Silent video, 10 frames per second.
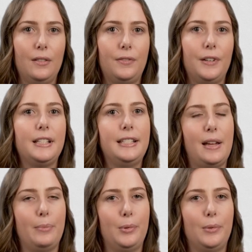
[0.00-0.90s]
For
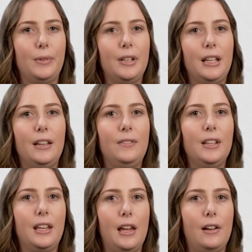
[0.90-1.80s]
example, if
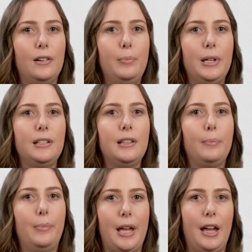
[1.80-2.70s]
the carer picked the
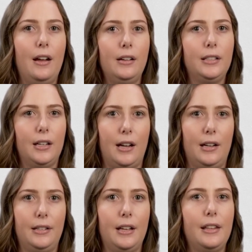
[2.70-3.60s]
bear hug
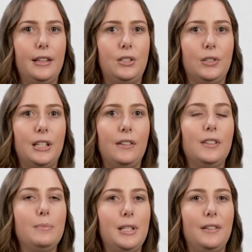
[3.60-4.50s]
card, they should give
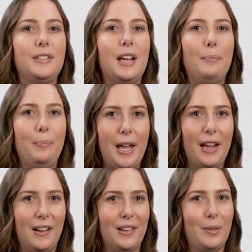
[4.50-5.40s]
themselves a
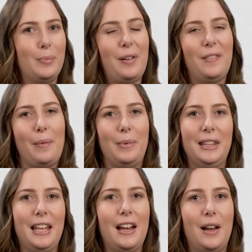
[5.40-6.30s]
bear hug by
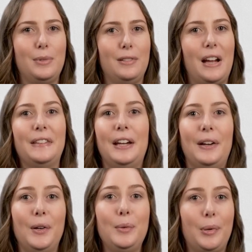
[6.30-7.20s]
wrapping their arms around their
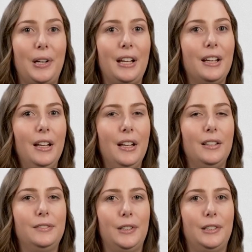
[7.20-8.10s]
own body,
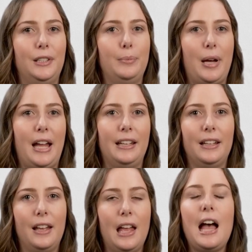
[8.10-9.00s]
followed by,
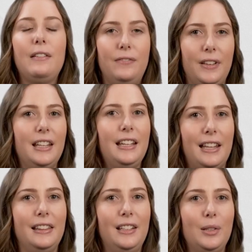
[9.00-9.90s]
I'm feeling
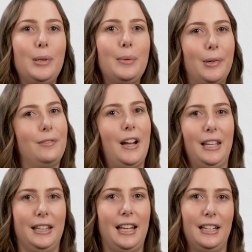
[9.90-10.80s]
a little bit more
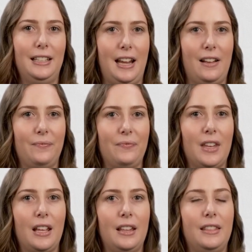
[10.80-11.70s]
regulated now,
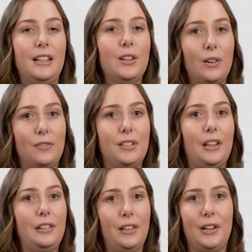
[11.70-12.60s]
then offer
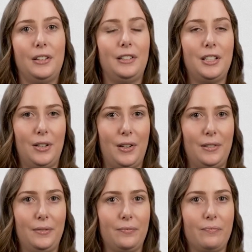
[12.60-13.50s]
the learner a turn.